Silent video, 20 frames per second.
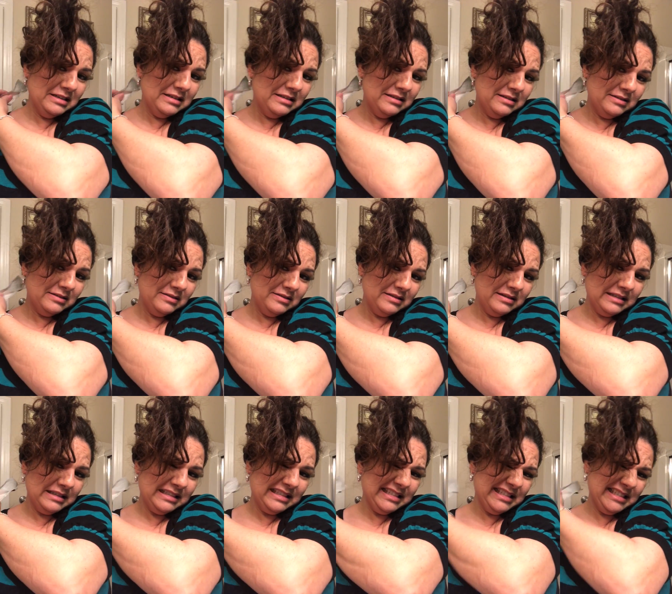
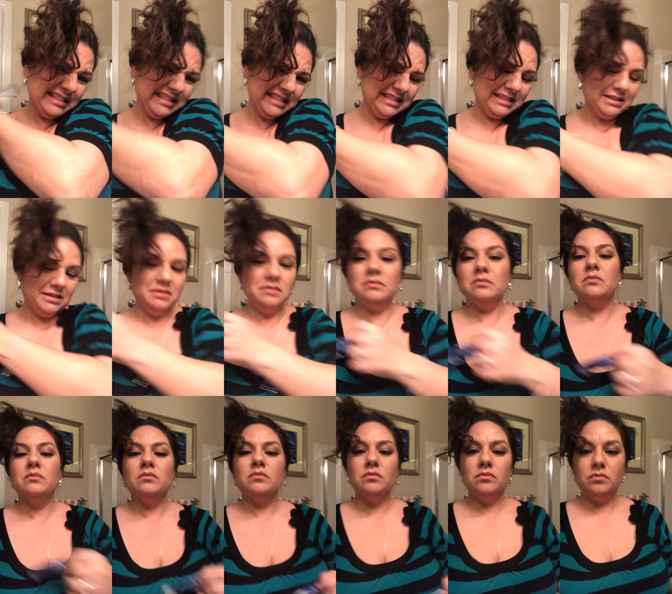
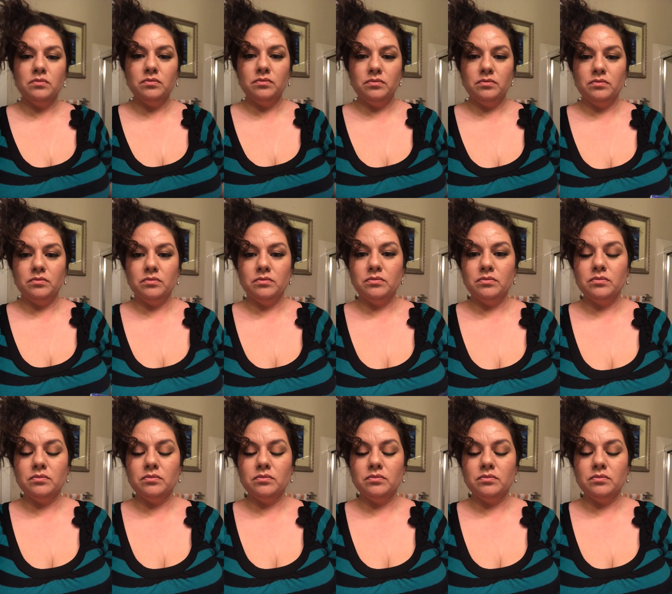(no one is talking)